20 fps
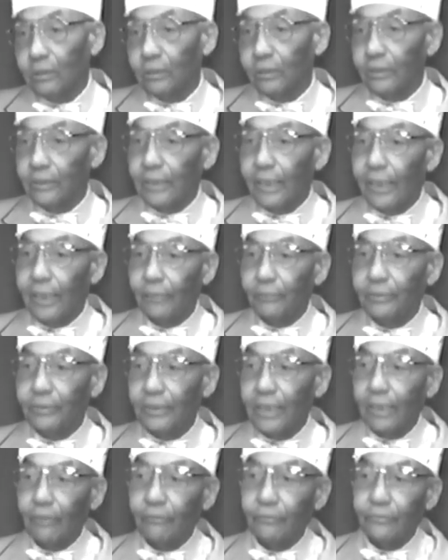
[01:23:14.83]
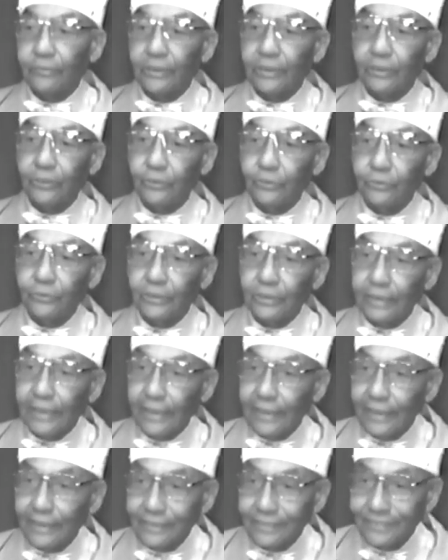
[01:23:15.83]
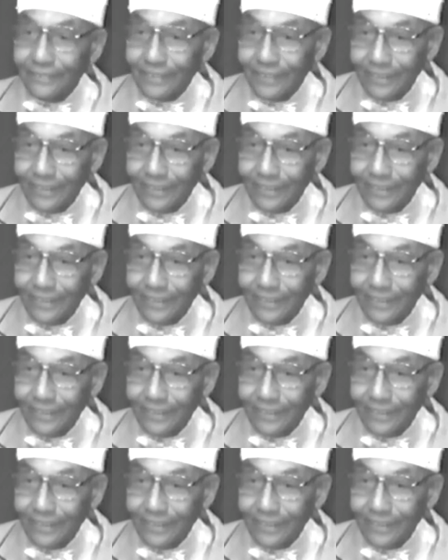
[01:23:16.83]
The time is out for the using the X now.